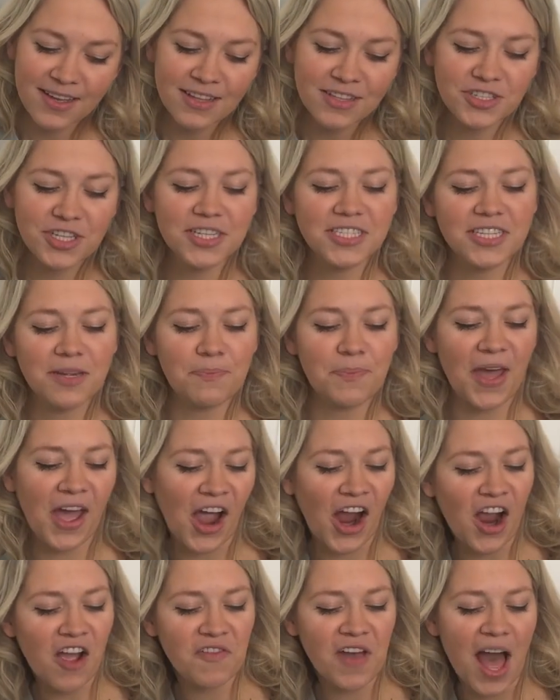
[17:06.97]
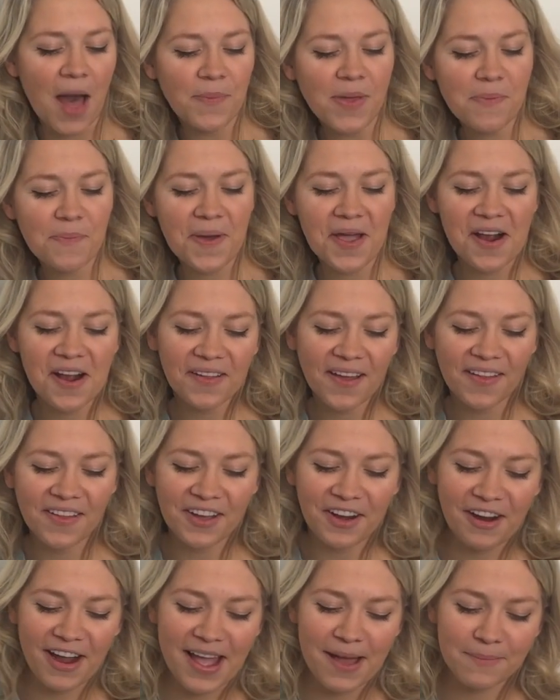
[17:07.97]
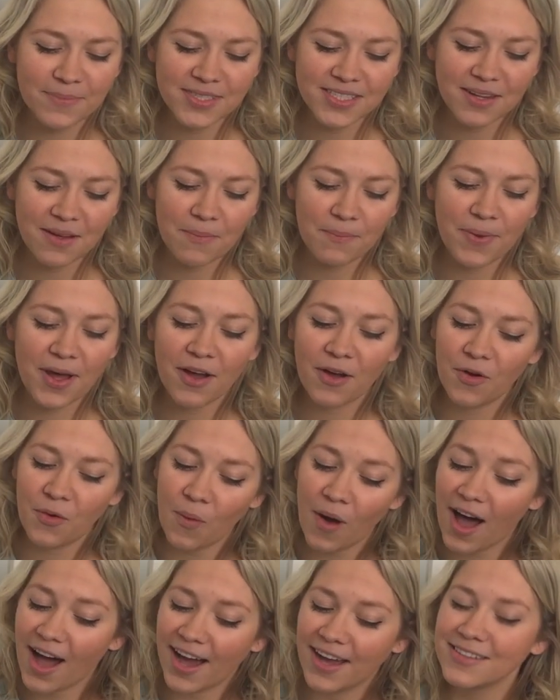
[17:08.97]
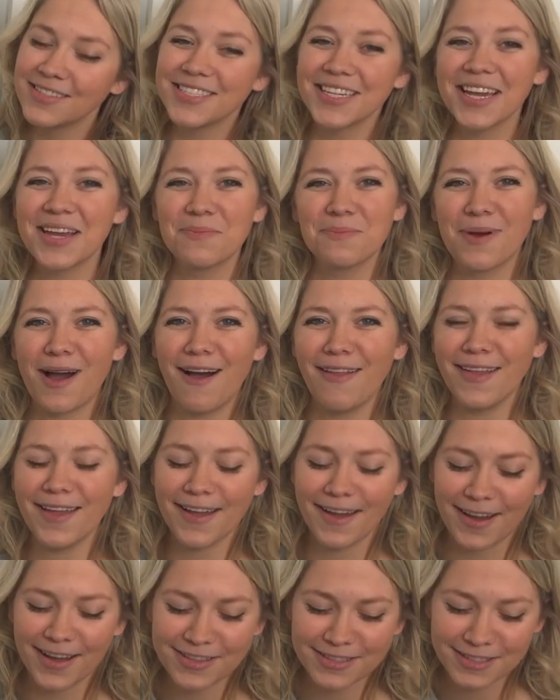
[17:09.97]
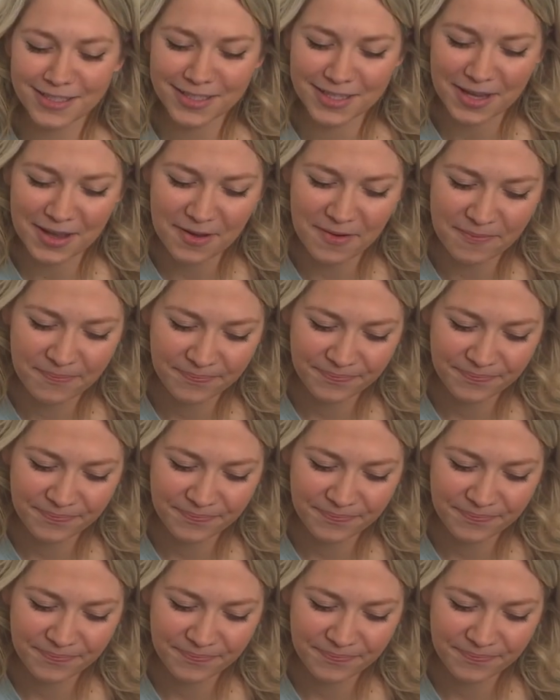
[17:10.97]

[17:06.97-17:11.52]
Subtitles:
Just a pair of happy parallelograms, but quads and polygons too.